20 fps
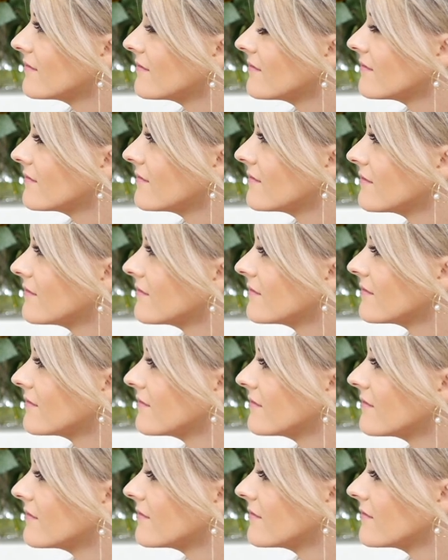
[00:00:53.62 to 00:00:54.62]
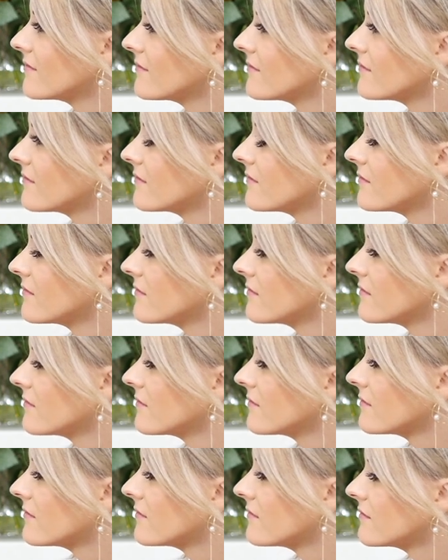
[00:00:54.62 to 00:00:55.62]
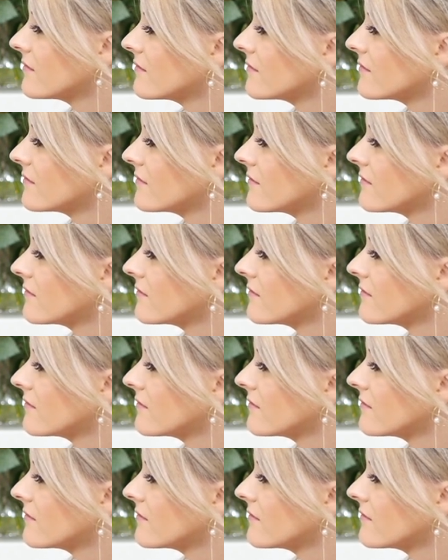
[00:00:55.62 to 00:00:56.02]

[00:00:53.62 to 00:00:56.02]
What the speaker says: (silent)